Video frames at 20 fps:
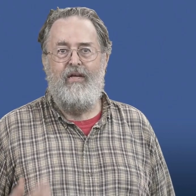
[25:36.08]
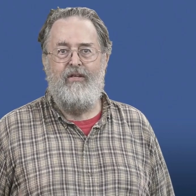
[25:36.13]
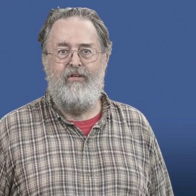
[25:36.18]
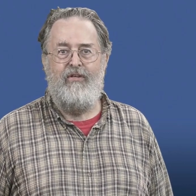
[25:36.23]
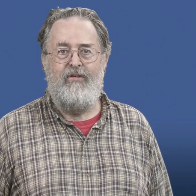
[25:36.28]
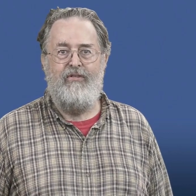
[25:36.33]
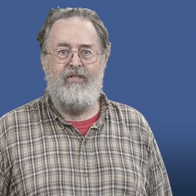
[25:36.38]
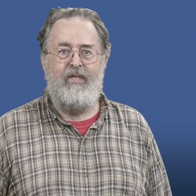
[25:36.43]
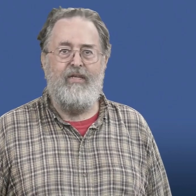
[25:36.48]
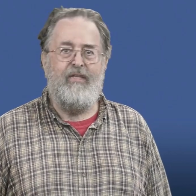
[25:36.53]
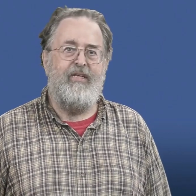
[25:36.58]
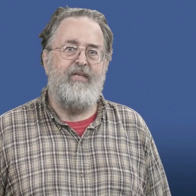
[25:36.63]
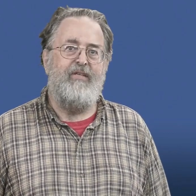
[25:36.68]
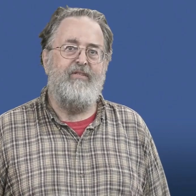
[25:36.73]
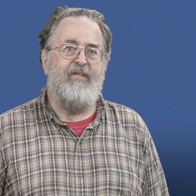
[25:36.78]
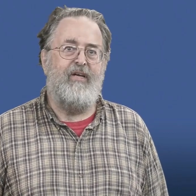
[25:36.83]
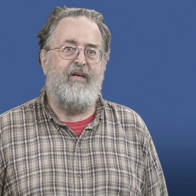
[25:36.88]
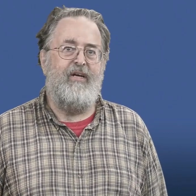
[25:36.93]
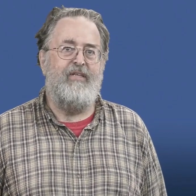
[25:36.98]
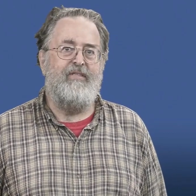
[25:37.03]
using
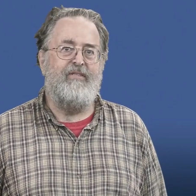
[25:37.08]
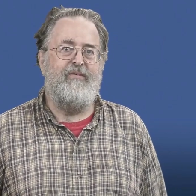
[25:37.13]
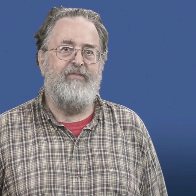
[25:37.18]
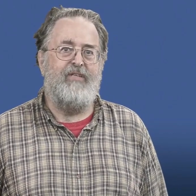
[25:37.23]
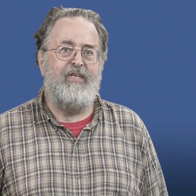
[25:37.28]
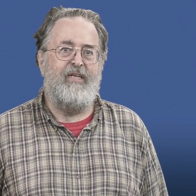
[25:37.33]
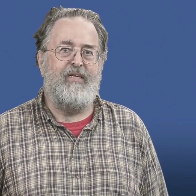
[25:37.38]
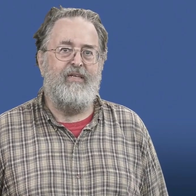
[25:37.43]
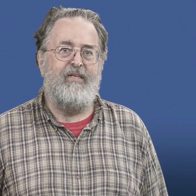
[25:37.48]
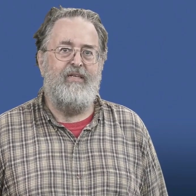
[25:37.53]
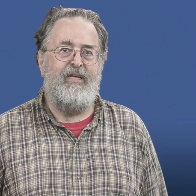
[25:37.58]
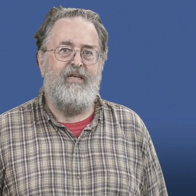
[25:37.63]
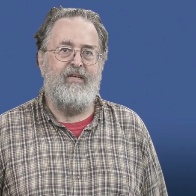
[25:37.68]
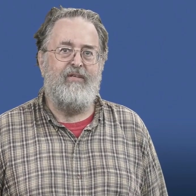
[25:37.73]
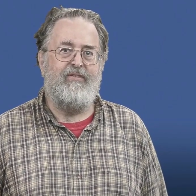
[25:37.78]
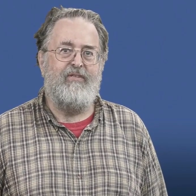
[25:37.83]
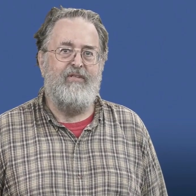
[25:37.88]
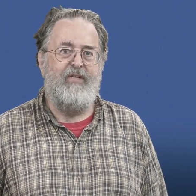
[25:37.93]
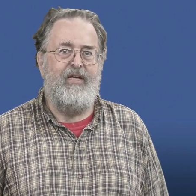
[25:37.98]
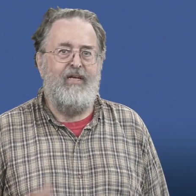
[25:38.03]
these kinds of
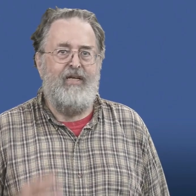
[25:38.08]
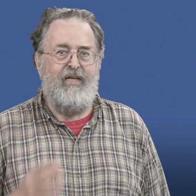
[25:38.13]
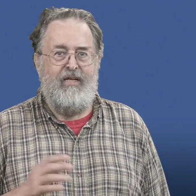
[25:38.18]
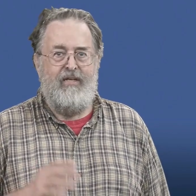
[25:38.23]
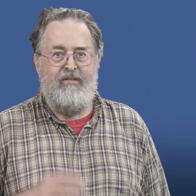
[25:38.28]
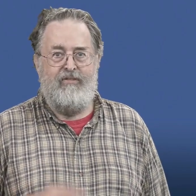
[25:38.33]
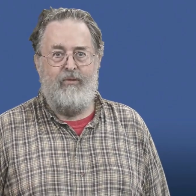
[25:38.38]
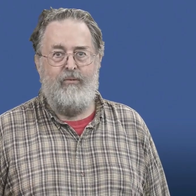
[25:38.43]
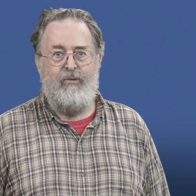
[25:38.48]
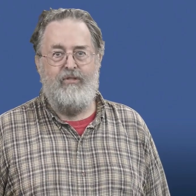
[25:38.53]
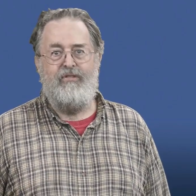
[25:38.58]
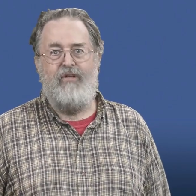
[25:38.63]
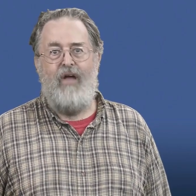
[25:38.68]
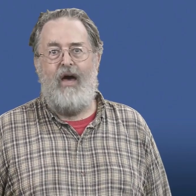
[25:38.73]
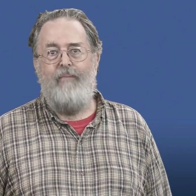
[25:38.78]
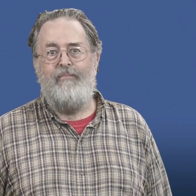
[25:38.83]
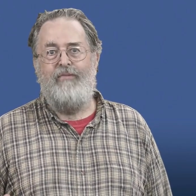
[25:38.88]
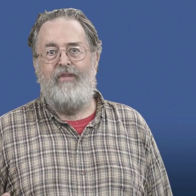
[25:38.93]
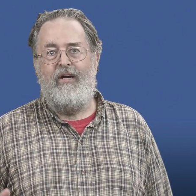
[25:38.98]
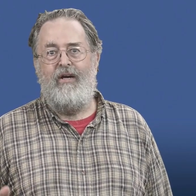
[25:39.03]
techniques. So we'll
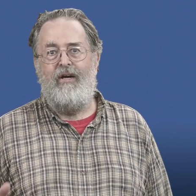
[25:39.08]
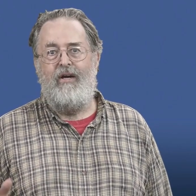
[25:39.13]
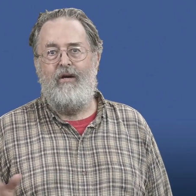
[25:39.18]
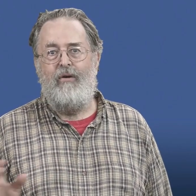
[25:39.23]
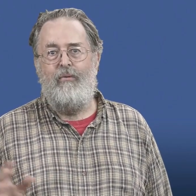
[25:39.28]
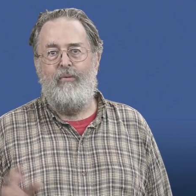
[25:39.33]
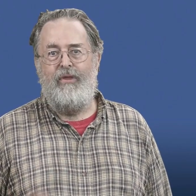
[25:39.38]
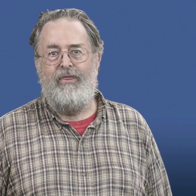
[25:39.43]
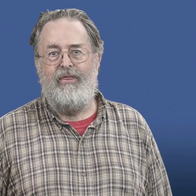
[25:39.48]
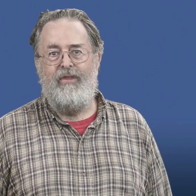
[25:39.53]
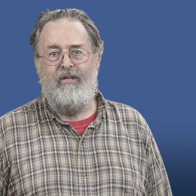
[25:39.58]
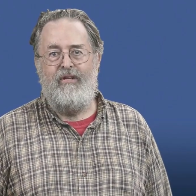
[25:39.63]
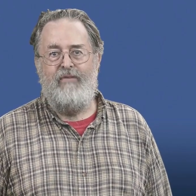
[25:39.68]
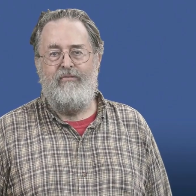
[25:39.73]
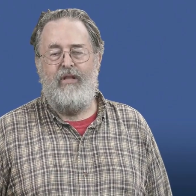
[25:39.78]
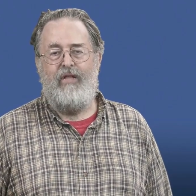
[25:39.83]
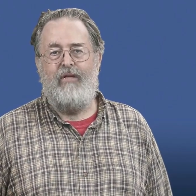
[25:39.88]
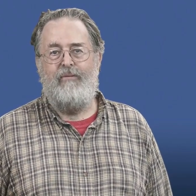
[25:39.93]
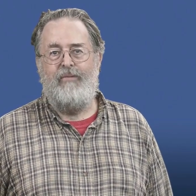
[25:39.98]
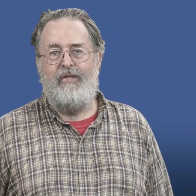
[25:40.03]
stop there with the
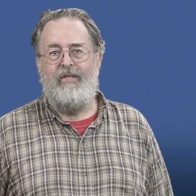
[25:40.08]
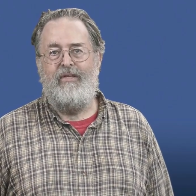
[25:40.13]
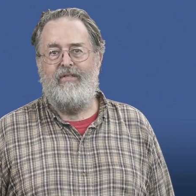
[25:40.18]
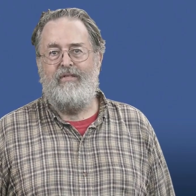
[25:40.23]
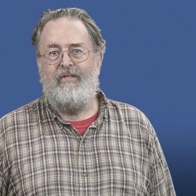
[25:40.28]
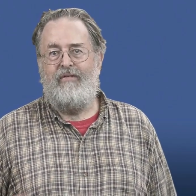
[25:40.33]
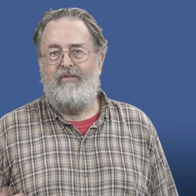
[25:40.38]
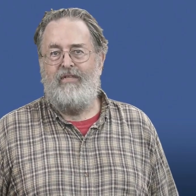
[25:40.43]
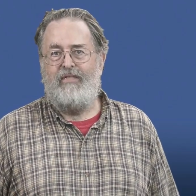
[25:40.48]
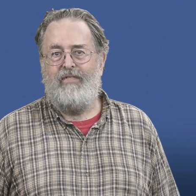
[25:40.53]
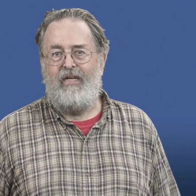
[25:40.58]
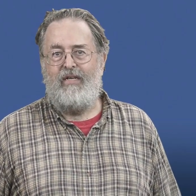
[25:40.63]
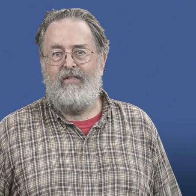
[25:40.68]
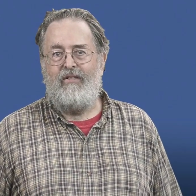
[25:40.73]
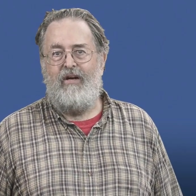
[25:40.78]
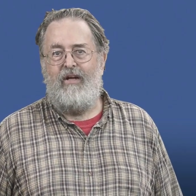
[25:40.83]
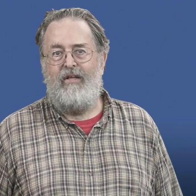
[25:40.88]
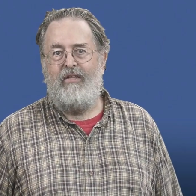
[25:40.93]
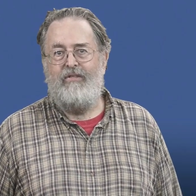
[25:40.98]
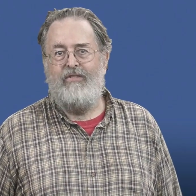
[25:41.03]
development of the
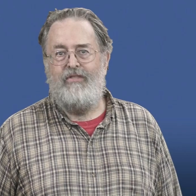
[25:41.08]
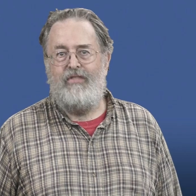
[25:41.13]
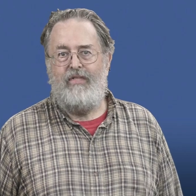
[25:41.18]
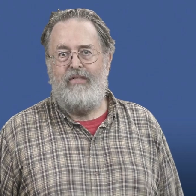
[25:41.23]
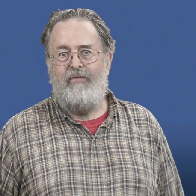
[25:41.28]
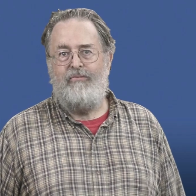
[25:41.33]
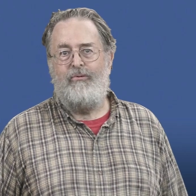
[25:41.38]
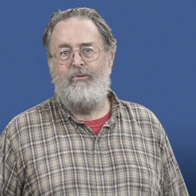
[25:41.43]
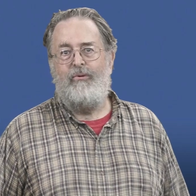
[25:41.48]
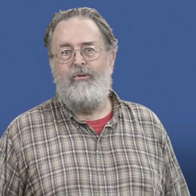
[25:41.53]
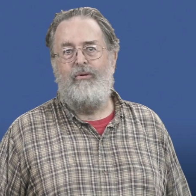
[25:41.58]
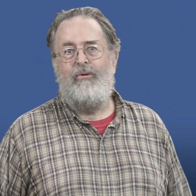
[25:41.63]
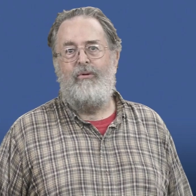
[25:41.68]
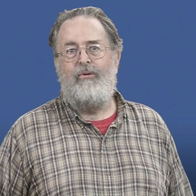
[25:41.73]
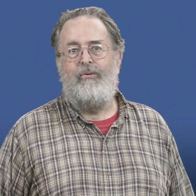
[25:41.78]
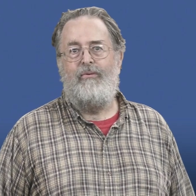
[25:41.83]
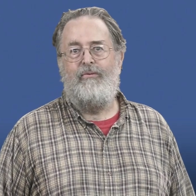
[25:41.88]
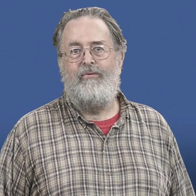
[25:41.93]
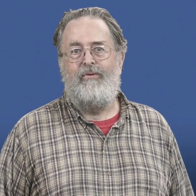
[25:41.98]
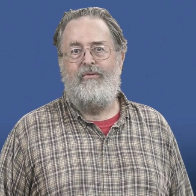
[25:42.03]
technology
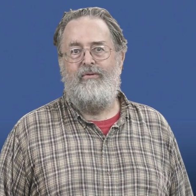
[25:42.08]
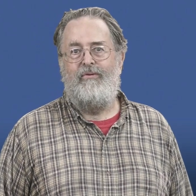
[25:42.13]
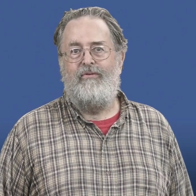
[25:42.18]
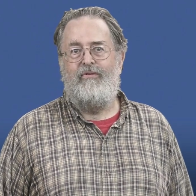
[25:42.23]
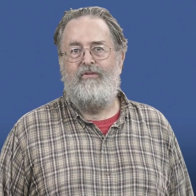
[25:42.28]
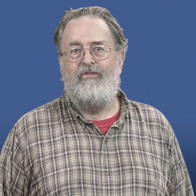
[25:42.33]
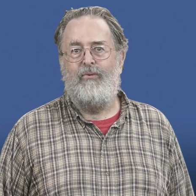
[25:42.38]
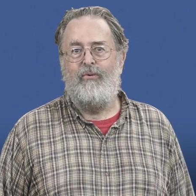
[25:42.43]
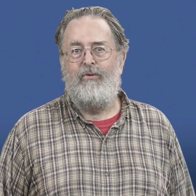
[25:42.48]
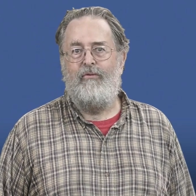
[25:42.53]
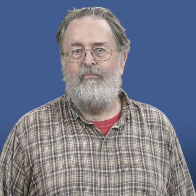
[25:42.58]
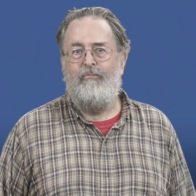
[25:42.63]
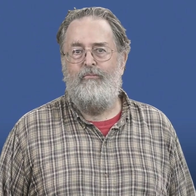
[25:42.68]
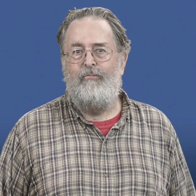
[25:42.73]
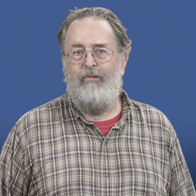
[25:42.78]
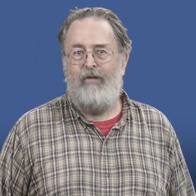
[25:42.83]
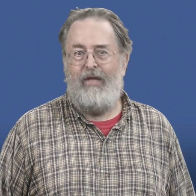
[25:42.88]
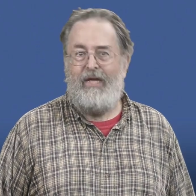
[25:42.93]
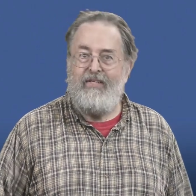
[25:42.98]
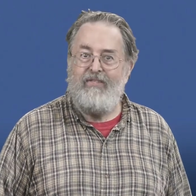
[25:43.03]
for sort of
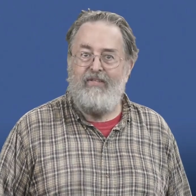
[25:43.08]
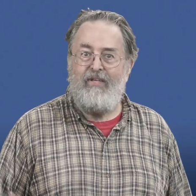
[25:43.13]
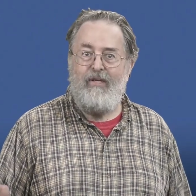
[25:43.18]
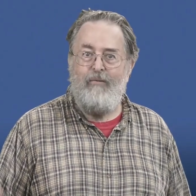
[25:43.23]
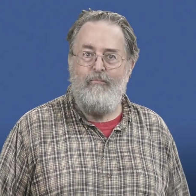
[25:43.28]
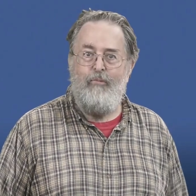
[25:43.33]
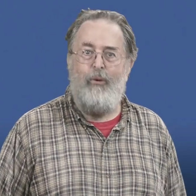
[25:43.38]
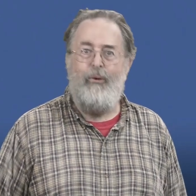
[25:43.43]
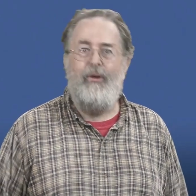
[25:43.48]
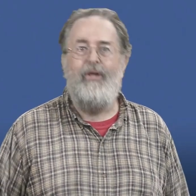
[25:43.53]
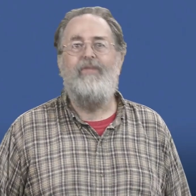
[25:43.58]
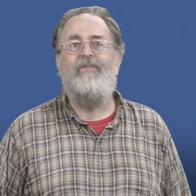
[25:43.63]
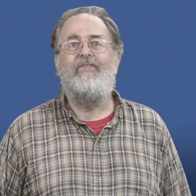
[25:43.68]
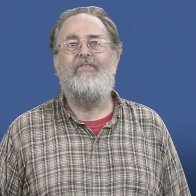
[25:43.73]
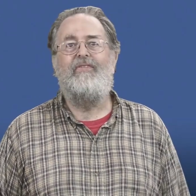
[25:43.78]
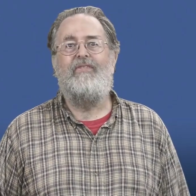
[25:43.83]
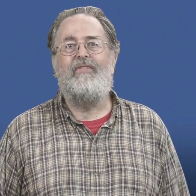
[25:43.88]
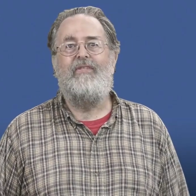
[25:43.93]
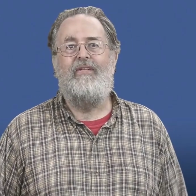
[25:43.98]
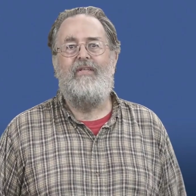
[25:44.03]
placing
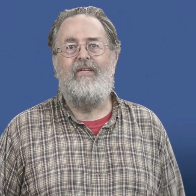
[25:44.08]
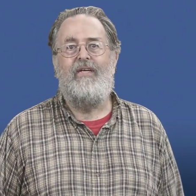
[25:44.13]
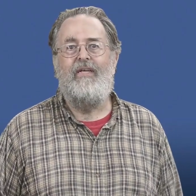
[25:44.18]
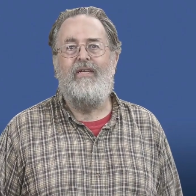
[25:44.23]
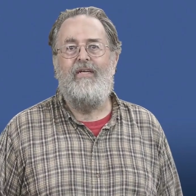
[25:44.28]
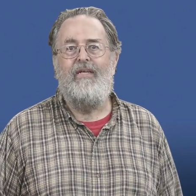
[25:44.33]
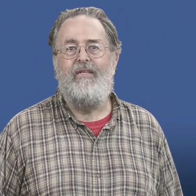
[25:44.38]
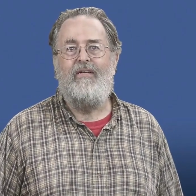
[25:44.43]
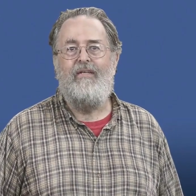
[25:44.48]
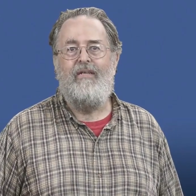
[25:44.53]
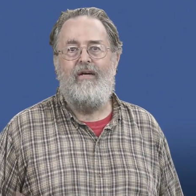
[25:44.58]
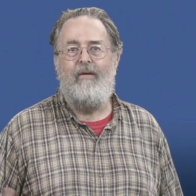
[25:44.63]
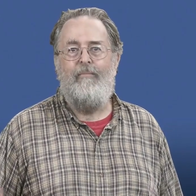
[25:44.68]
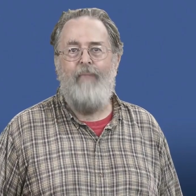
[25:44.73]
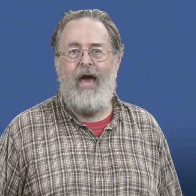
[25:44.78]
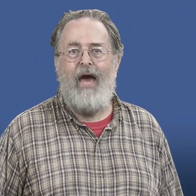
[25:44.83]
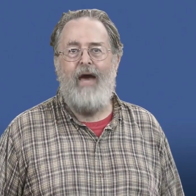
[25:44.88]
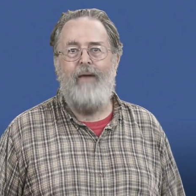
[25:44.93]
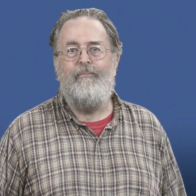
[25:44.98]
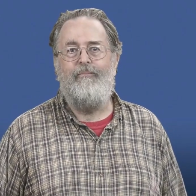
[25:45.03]
points in a
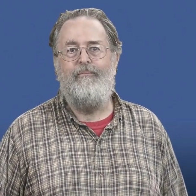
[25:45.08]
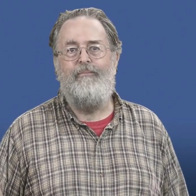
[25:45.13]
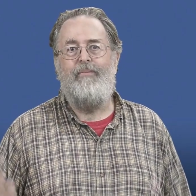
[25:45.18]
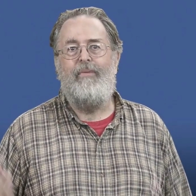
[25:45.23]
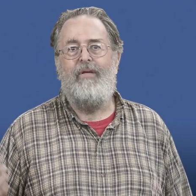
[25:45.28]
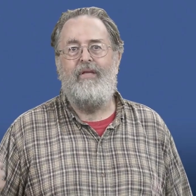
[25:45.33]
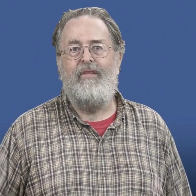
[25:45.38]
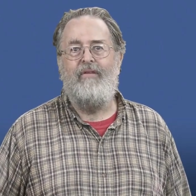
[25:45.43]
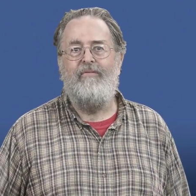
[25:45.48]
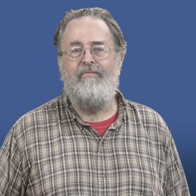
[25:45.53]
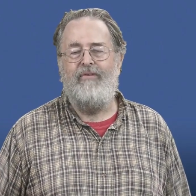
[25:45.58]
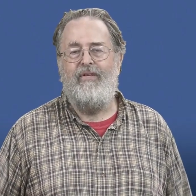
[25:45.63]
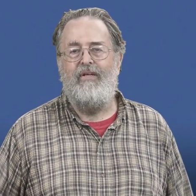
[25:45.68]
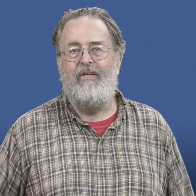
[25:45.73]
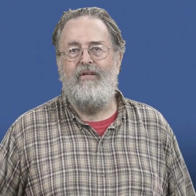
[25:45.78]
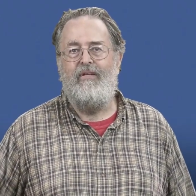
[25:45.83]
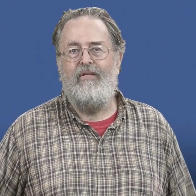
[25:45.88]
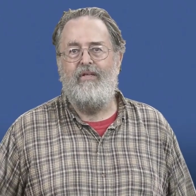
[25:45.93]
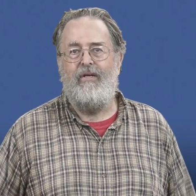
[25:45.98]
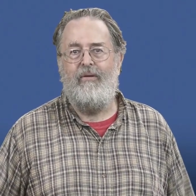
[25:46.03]
map in the
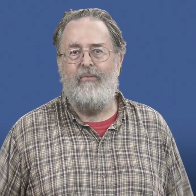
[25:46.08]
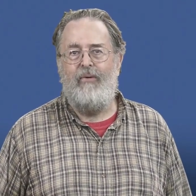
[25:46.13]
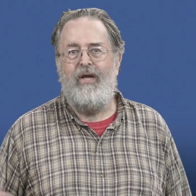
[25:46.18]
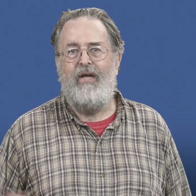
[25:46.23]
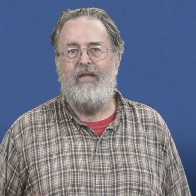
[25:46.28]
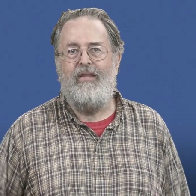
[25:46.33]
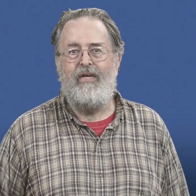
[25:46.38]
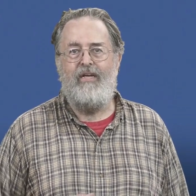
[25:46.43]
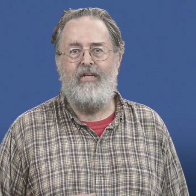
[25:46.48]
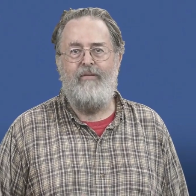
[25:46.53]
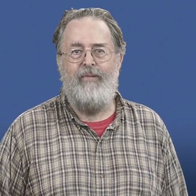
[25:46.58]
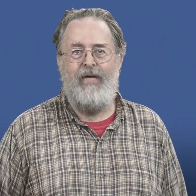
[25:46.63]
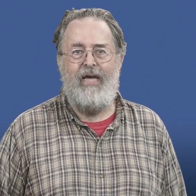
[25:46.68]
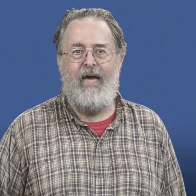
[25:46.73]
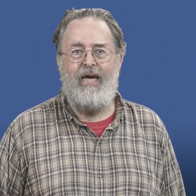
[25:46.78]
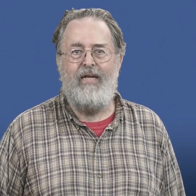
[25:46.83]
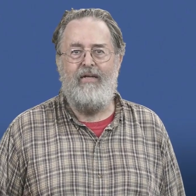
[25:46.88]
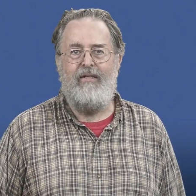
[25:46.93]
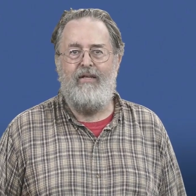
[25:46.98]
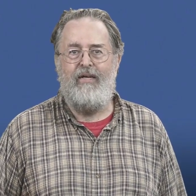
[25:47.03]
field in a way that can be
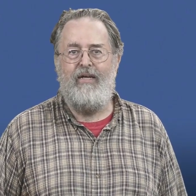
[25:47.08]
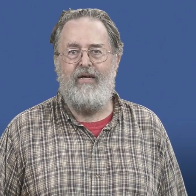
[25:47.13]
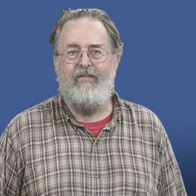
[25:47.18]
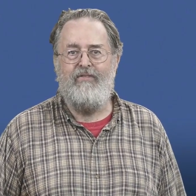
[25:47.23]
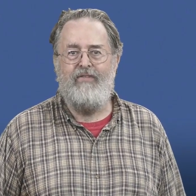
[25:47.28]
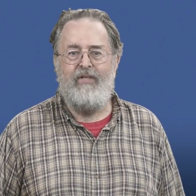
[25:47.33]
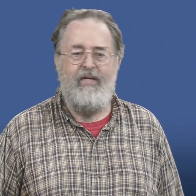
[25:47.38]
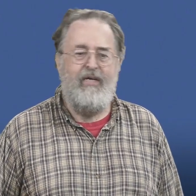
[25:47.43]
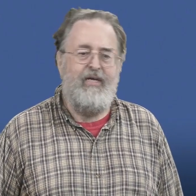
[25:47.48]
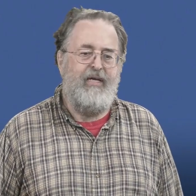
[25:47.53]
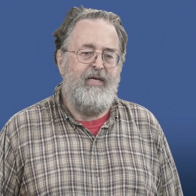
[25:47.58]
analyzed.